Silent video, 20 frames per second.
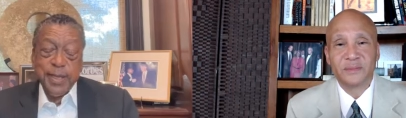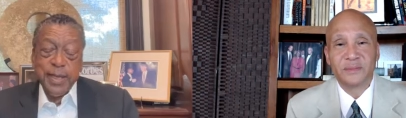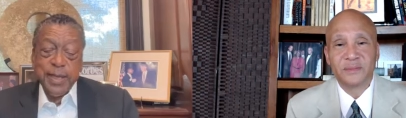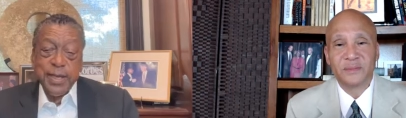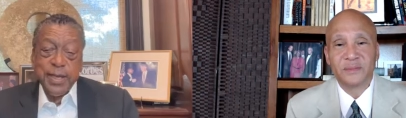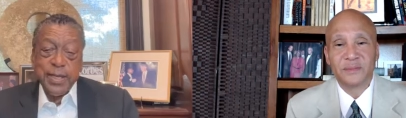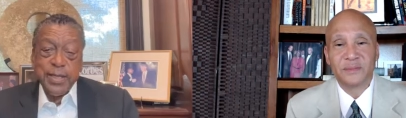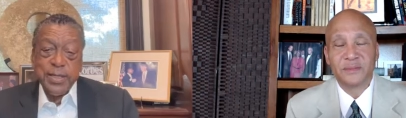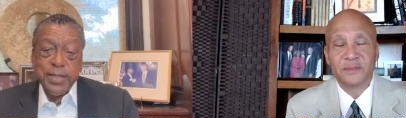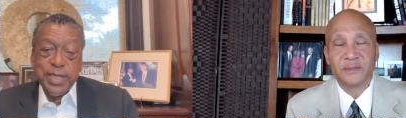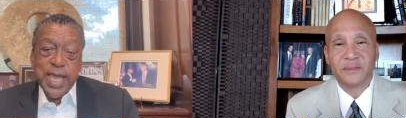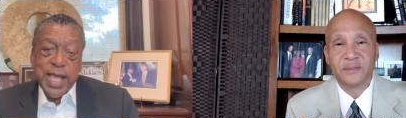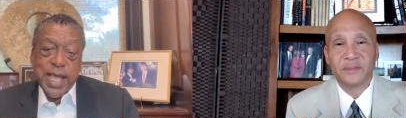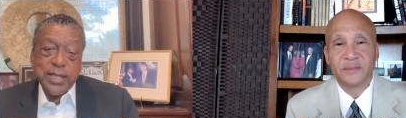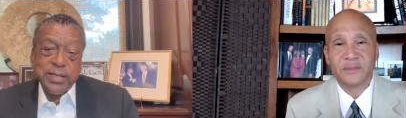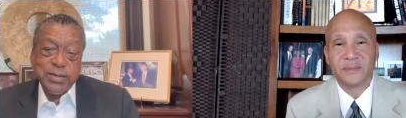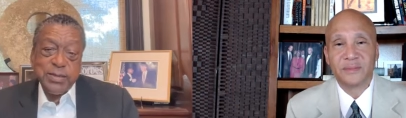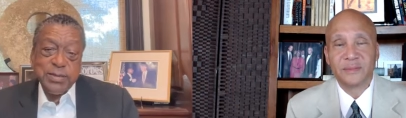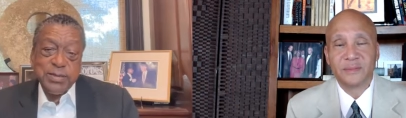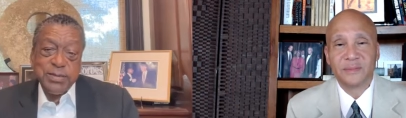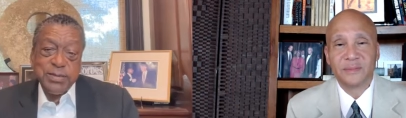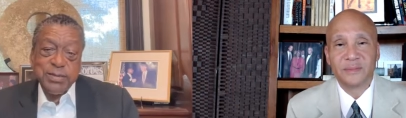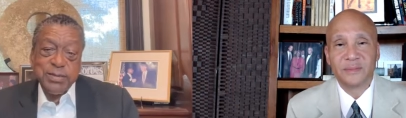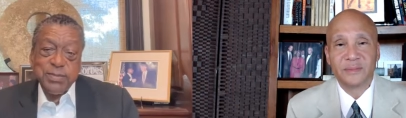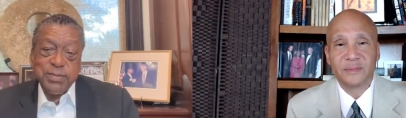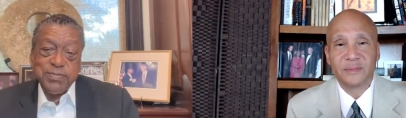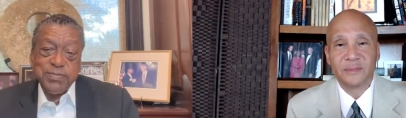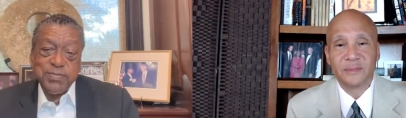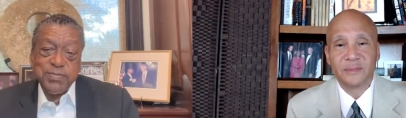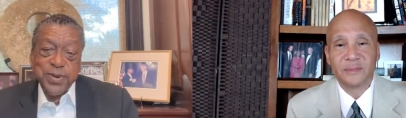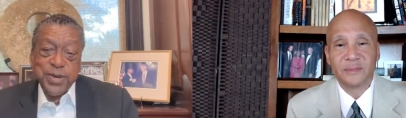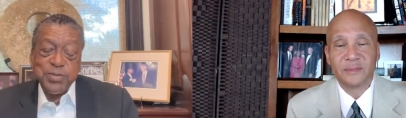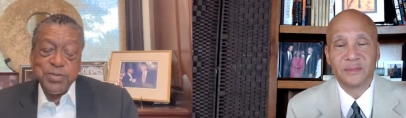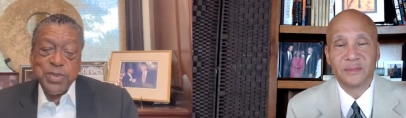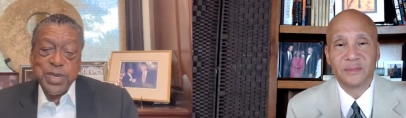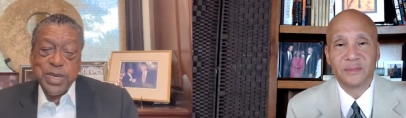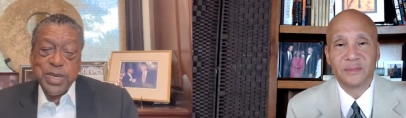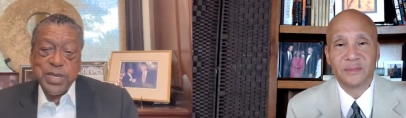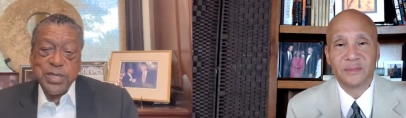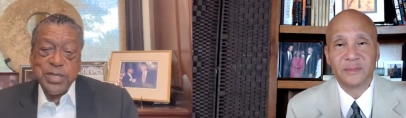Speaker 1: that put
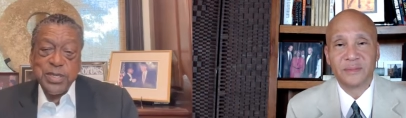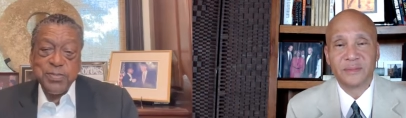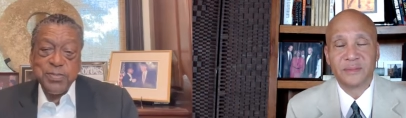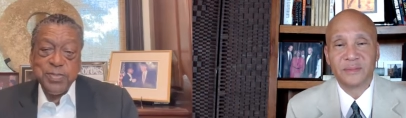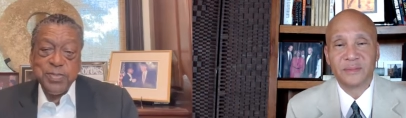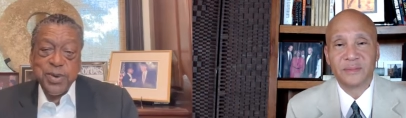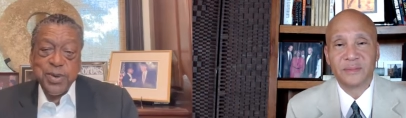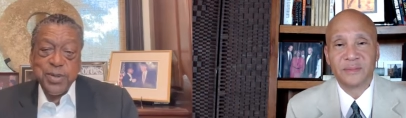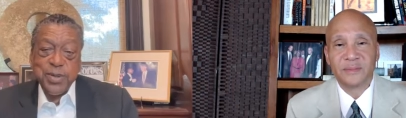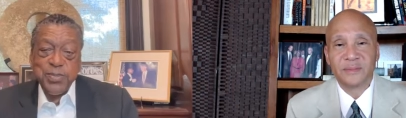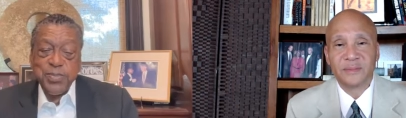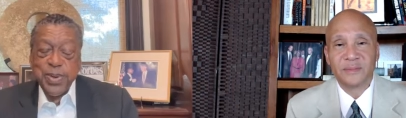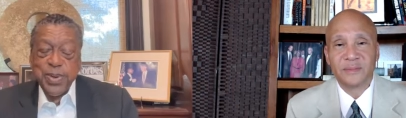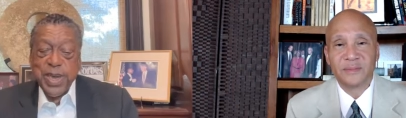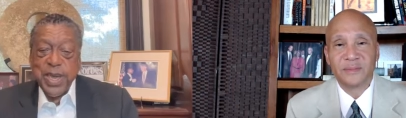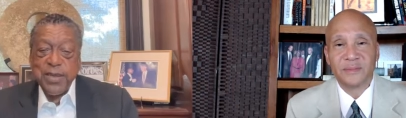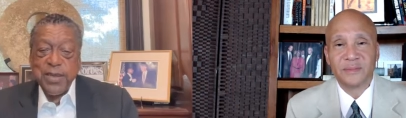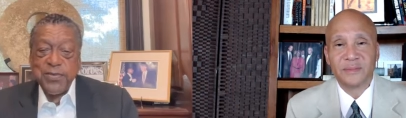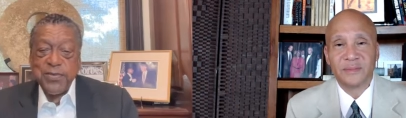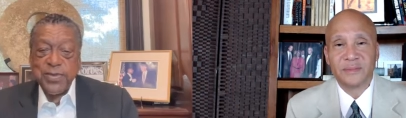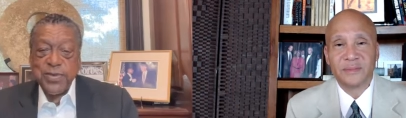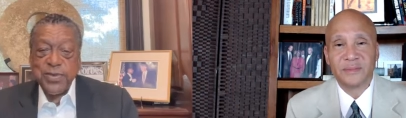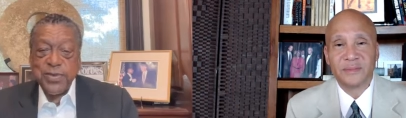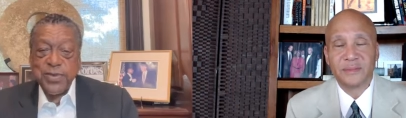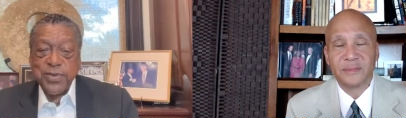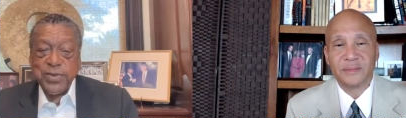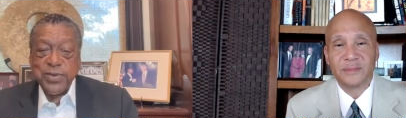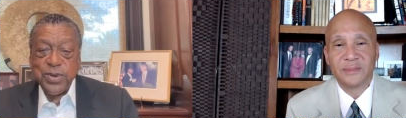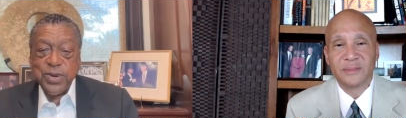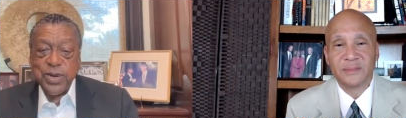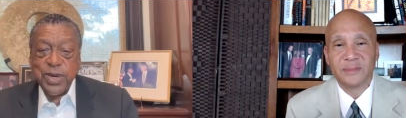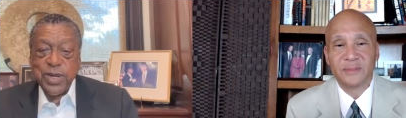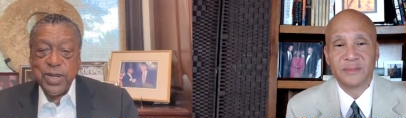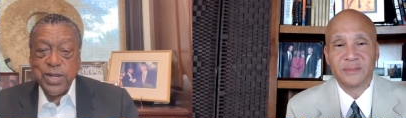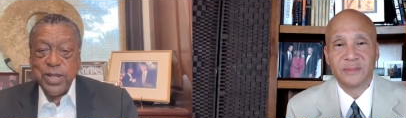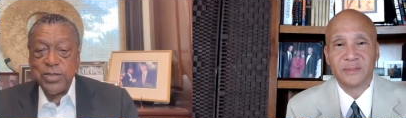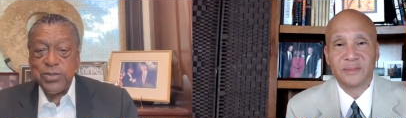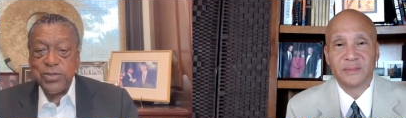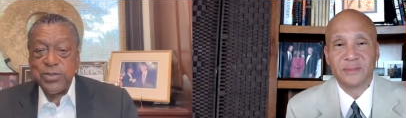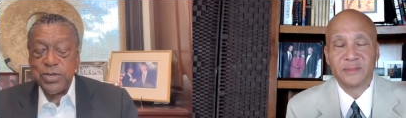me in the, on the path to uh,
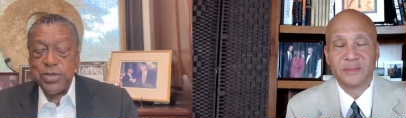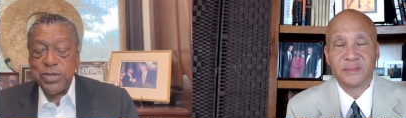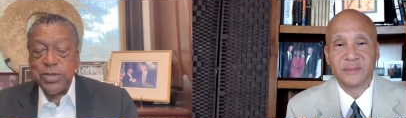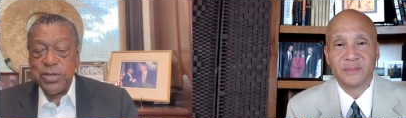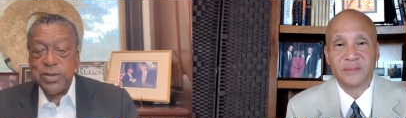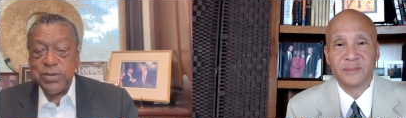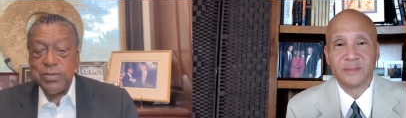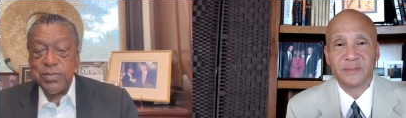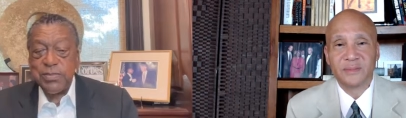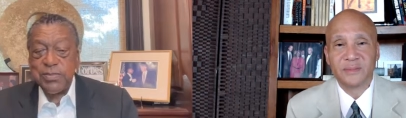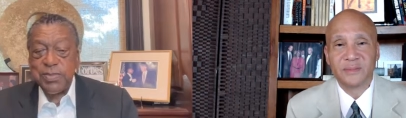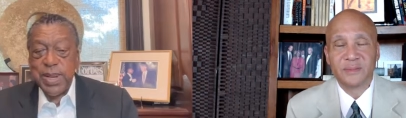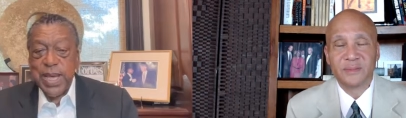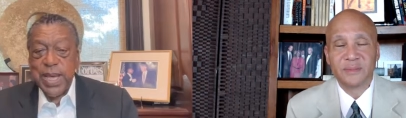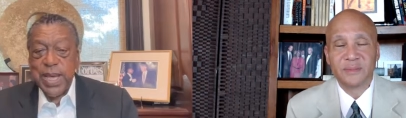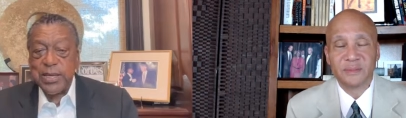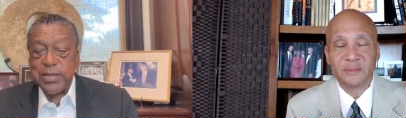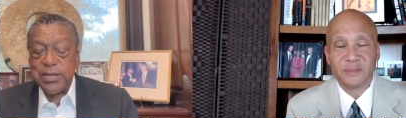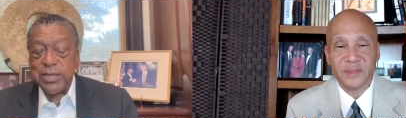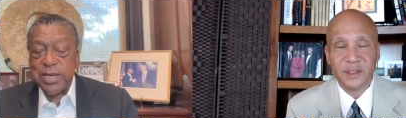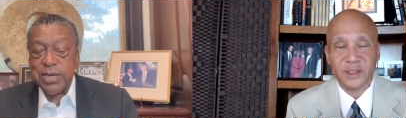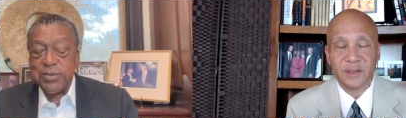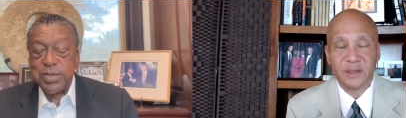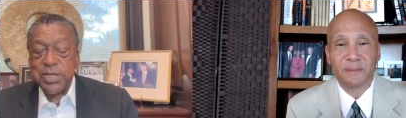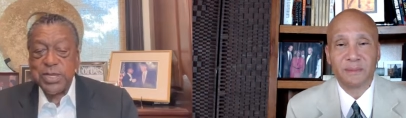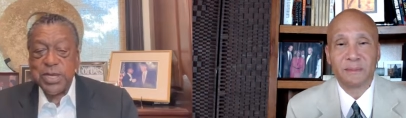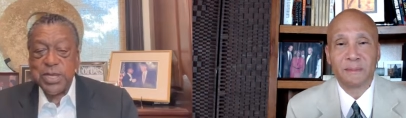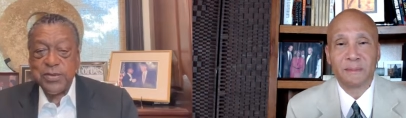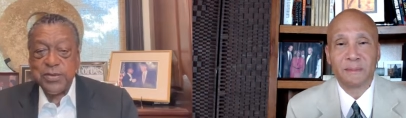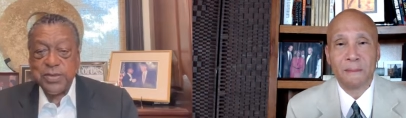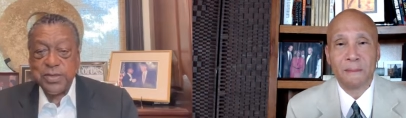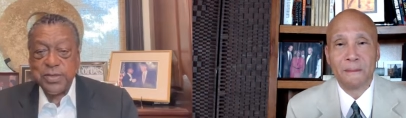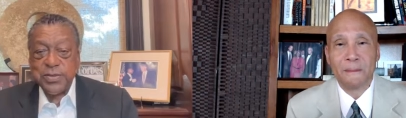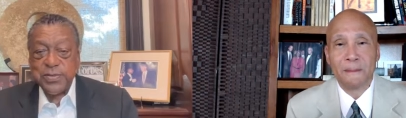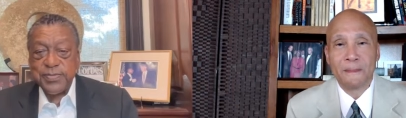launching Black Entertainment Television.